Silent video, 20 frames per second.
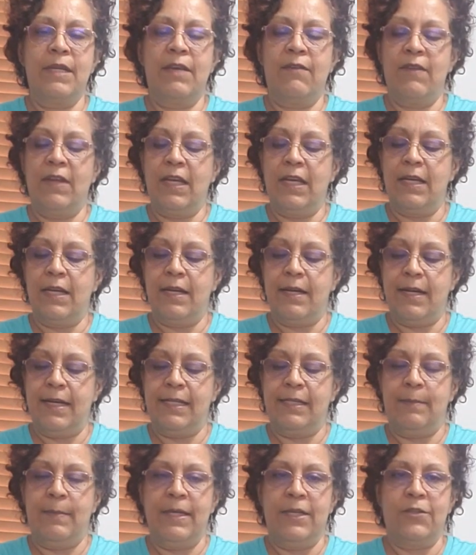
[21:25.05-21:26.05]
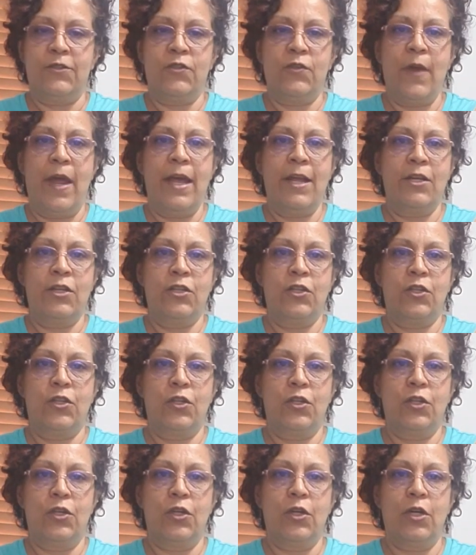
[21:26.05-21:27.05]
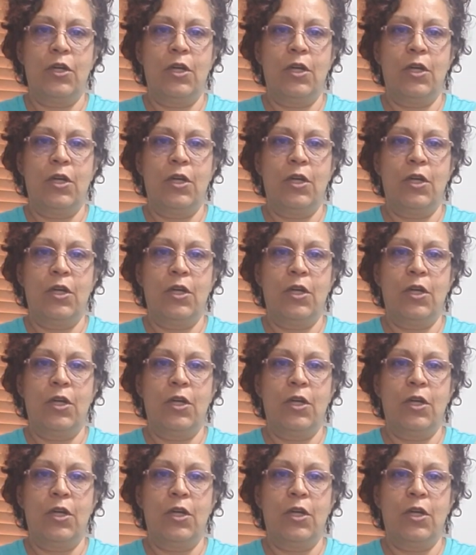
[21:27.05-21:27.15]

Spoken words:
giving it a nice big stretch.